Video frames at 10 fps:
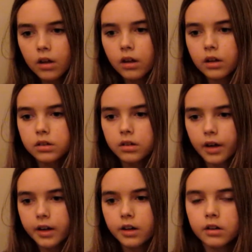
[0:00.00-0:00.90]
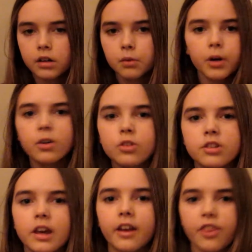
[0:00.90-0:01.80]
I decided, why not just
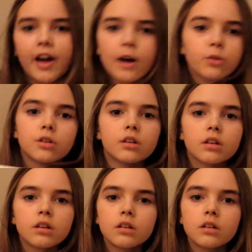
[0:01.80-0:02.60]
get 1,000?